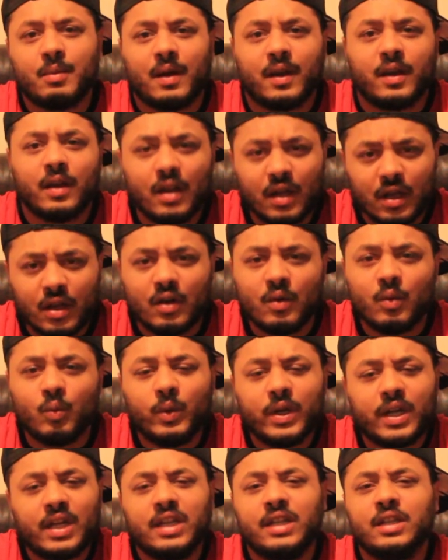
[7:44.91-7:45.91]
And
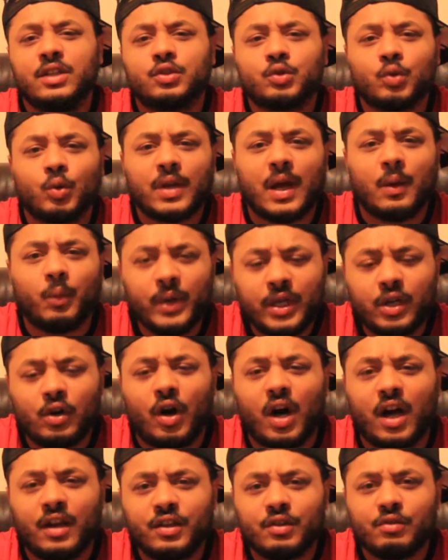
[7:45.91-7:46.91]
we clearly saw that we
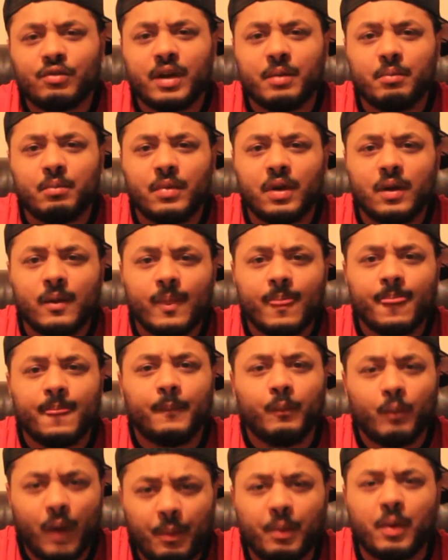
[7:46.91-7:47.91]
got under him
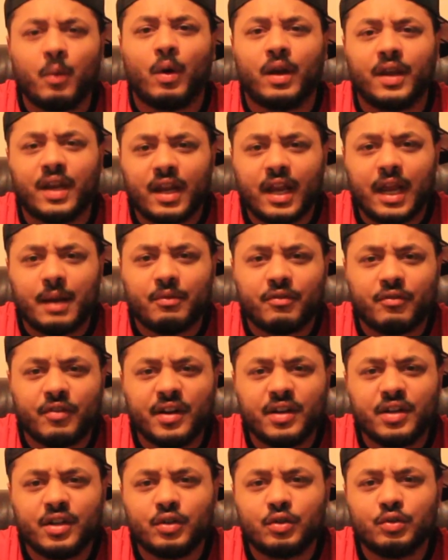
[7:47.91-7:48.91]
when we won the game
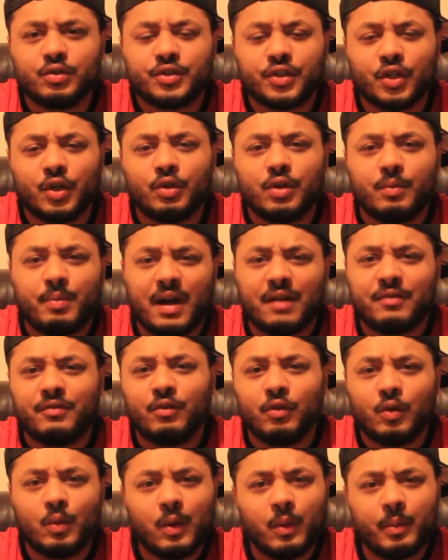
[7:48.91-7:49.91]
3-0. So the back
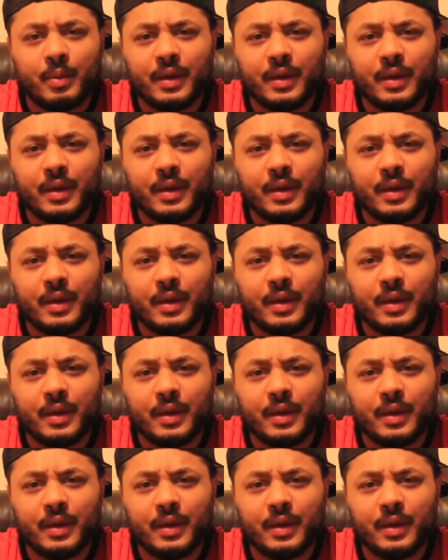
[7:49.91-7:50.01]
four will